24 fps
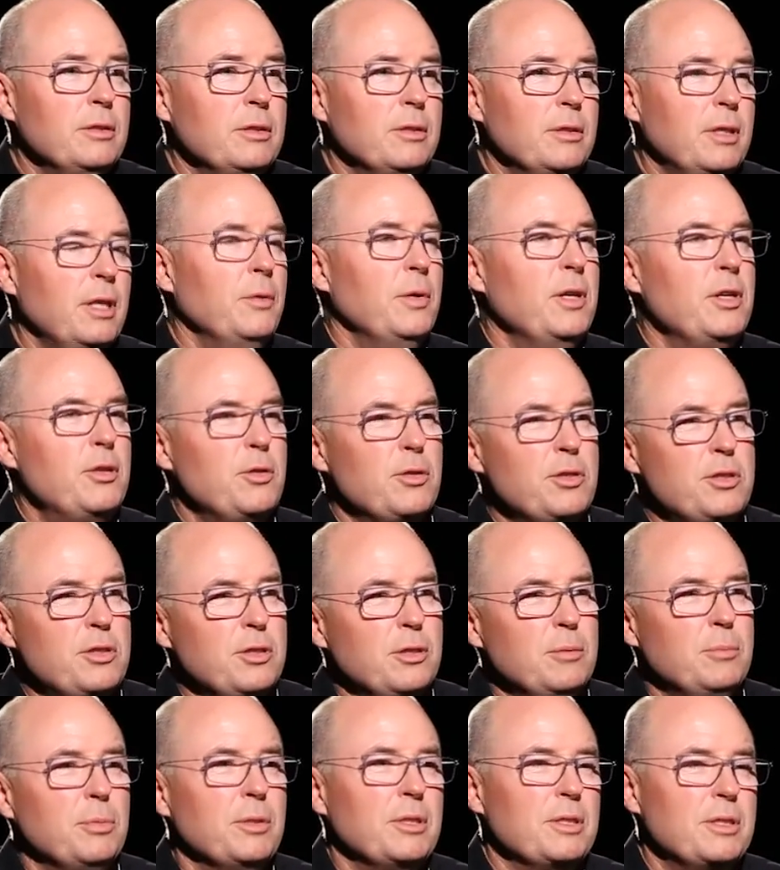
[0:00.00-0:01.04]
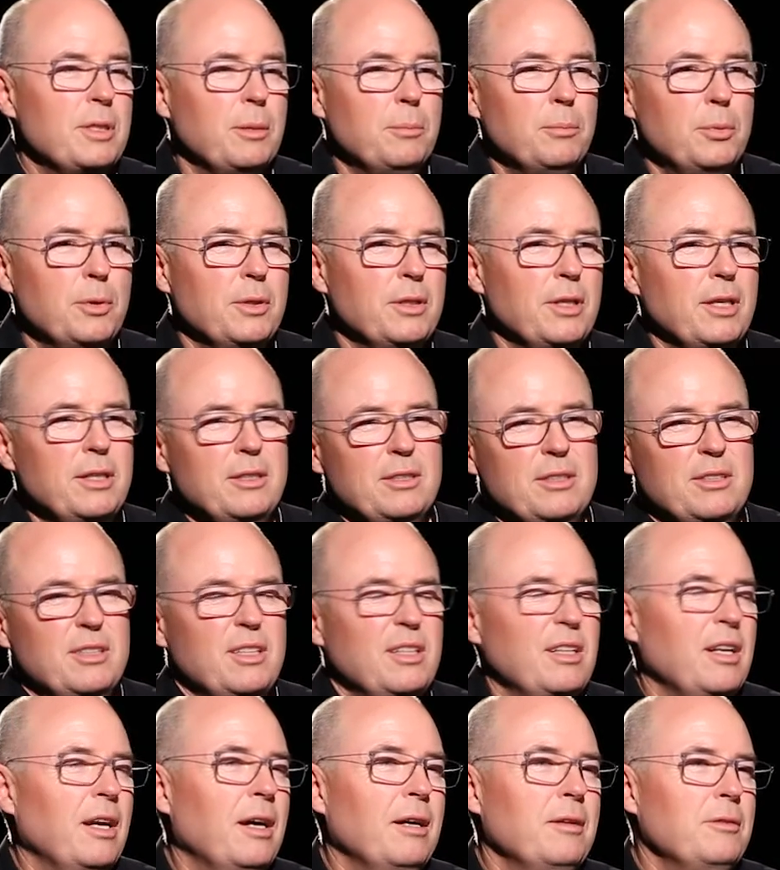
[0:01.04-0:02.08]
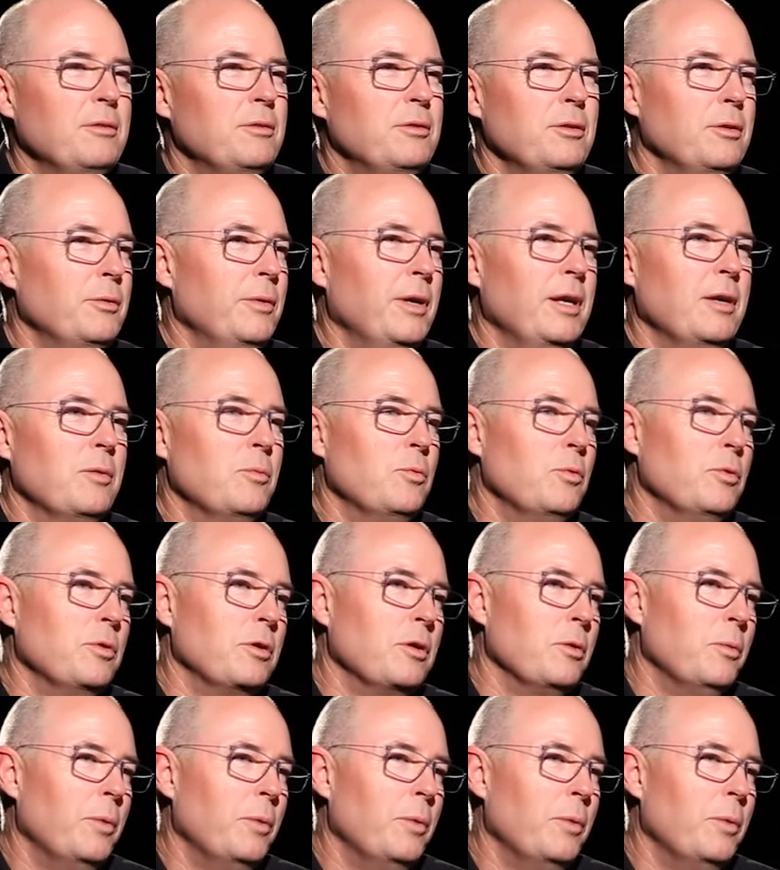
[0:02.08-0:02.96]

They're interested, but at some point they just think, no, turn around and walk